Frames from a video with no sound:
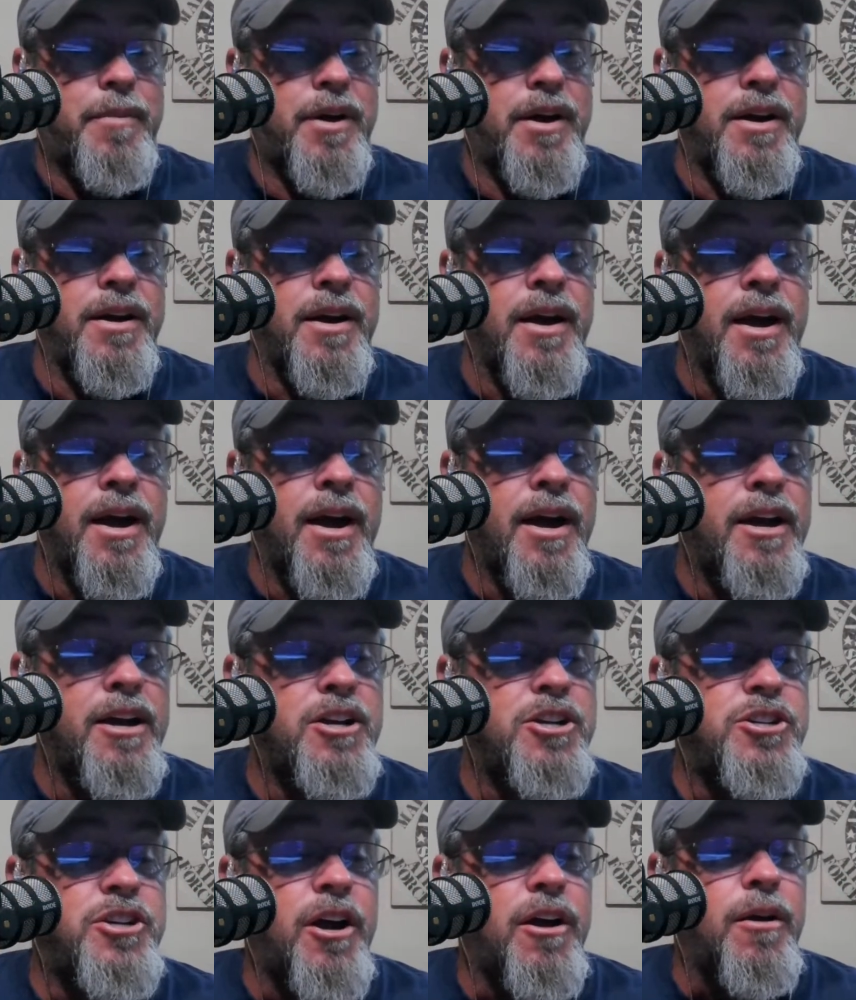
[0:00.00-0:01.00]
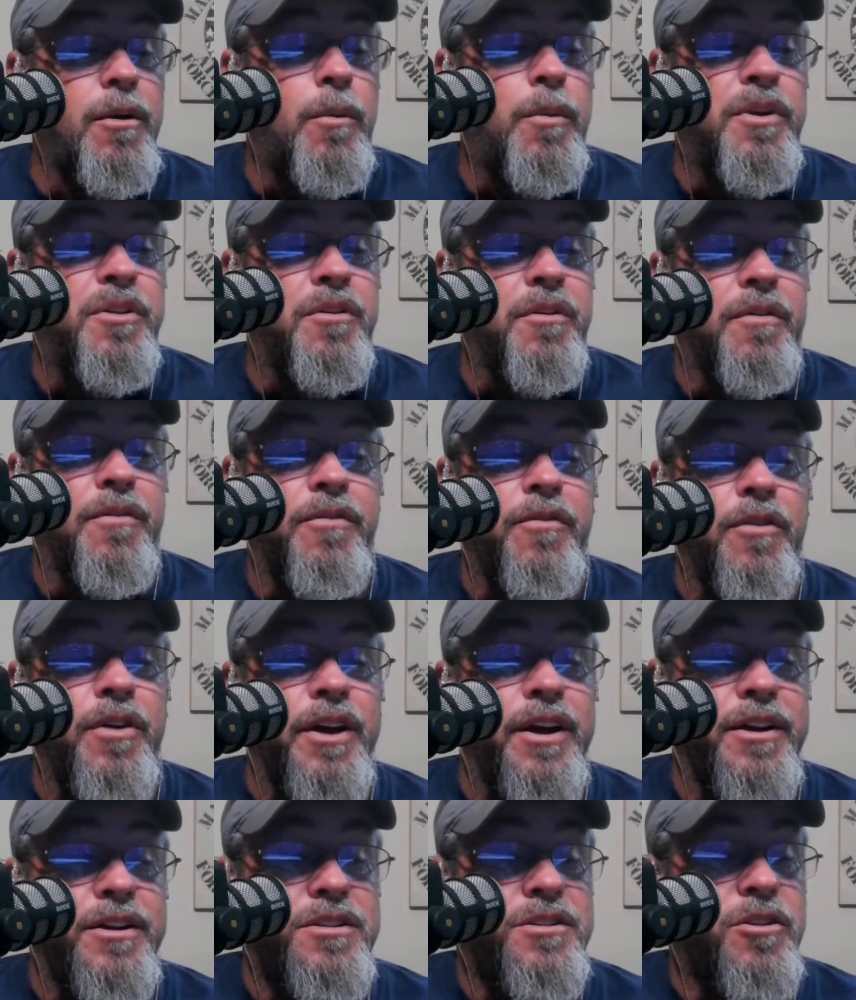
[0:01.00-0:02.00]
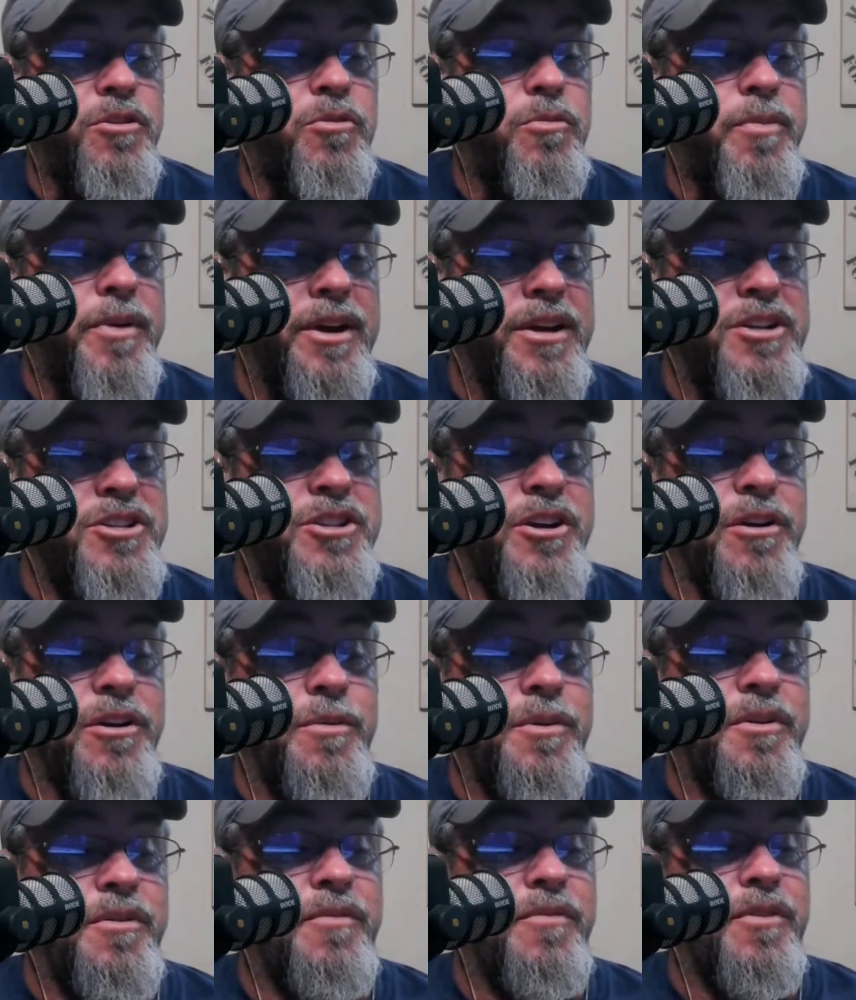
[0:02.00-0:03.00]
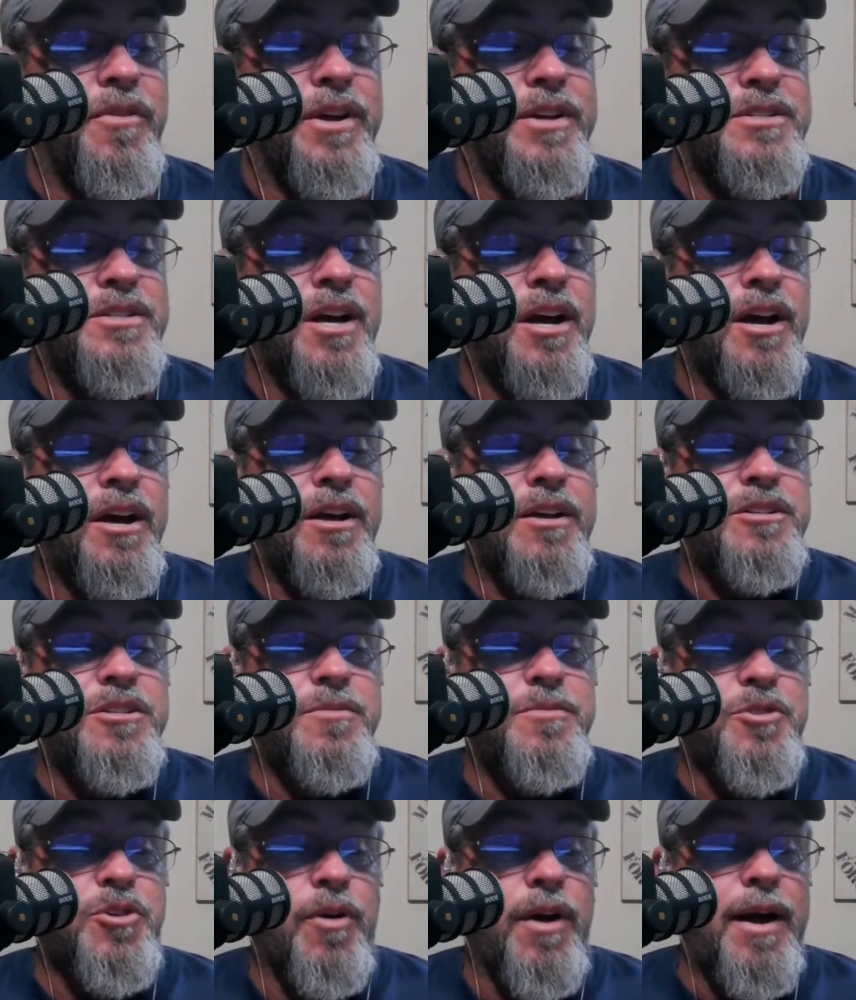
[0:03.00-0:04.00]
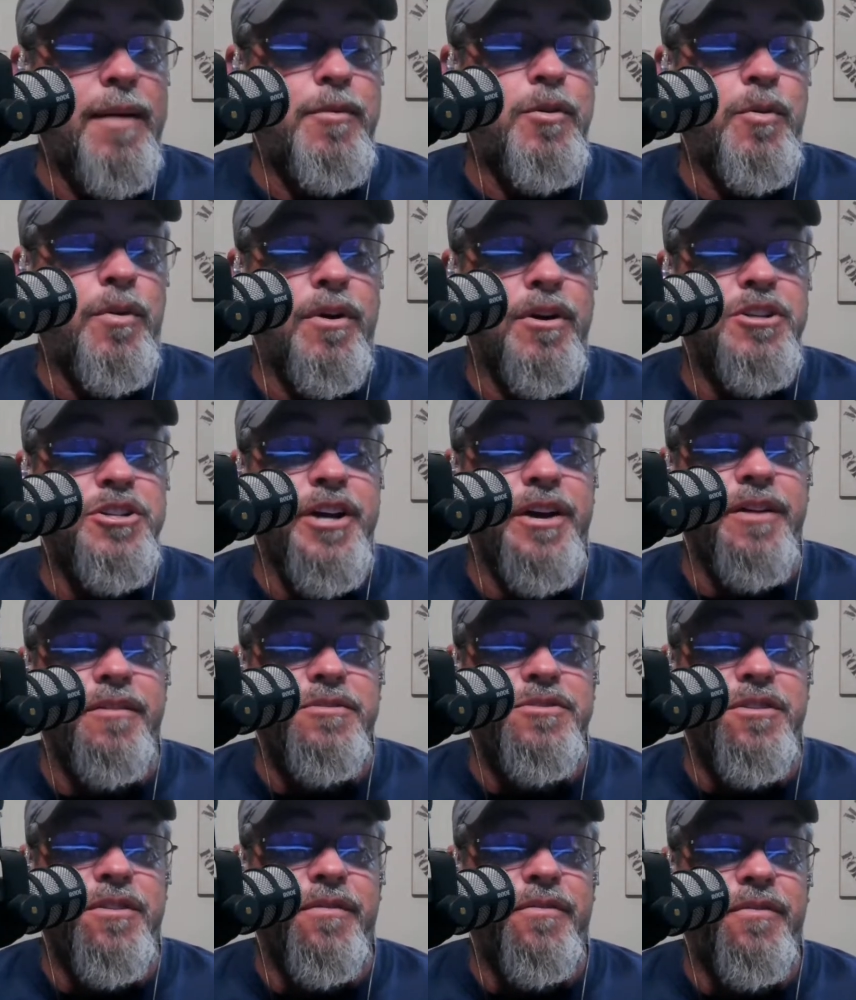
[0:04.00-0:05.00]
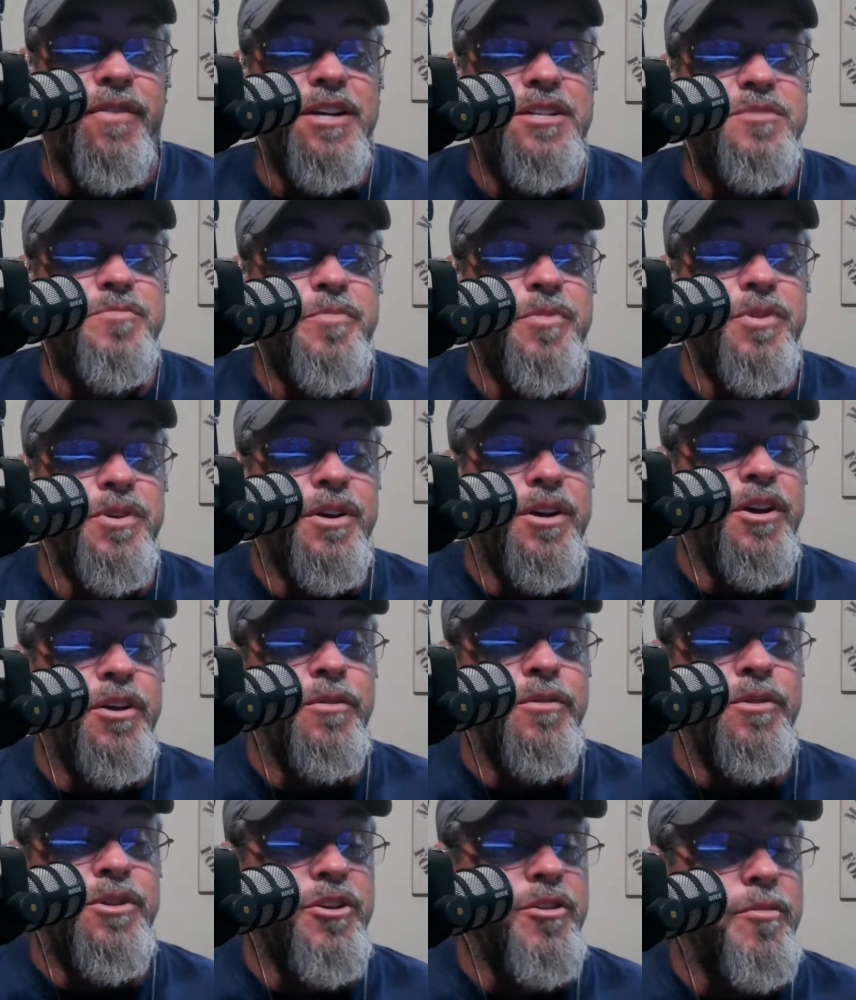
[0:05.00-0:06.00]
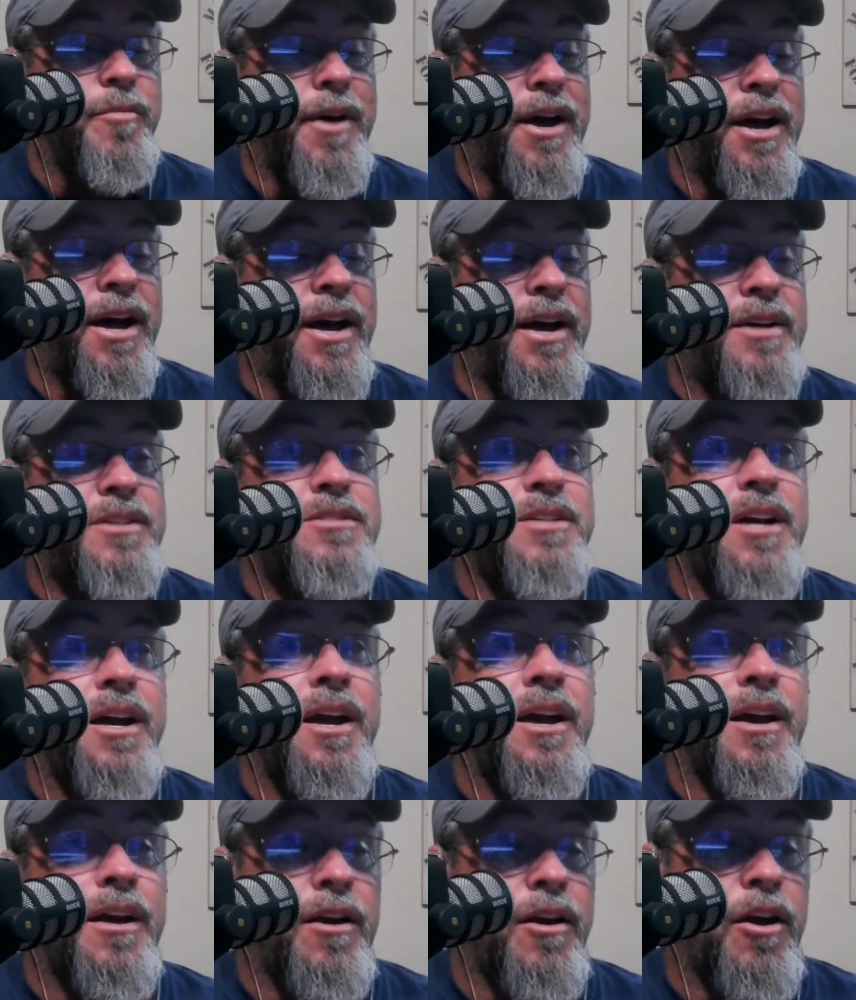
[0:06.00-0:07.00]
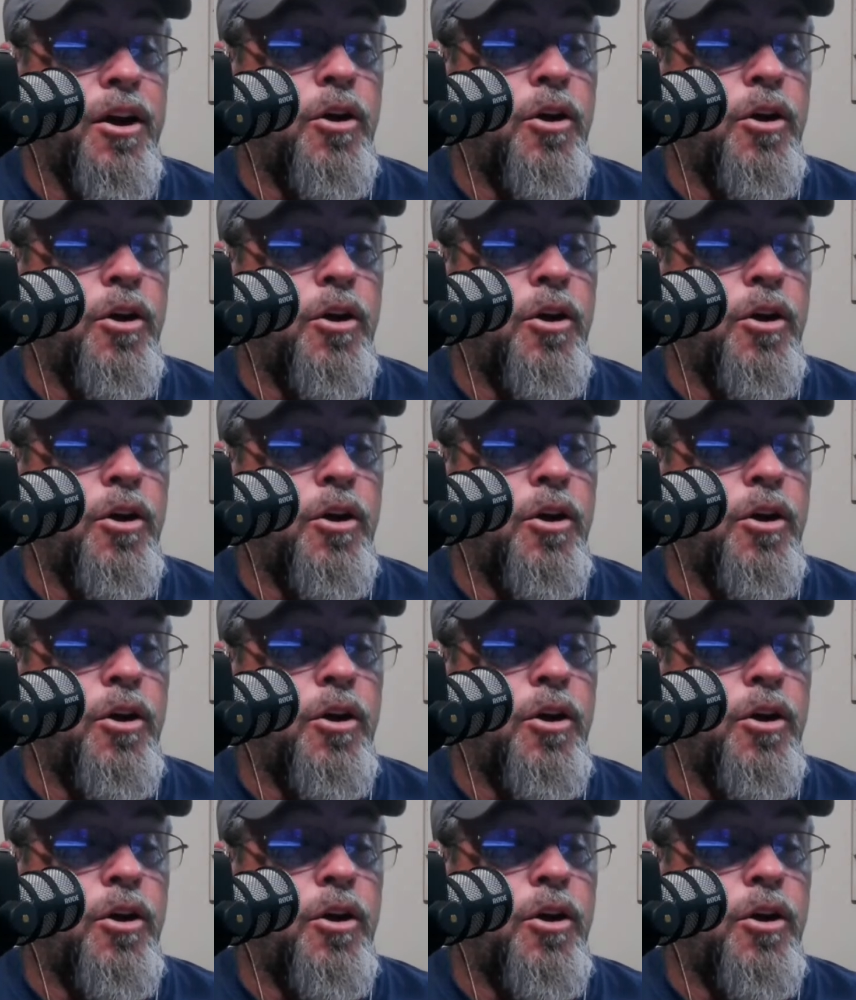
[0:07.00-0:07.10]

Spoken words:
button, share it with your friends. Oh, please share it with your friends. Subscribe to our channels on Facebook, YouTube, X, and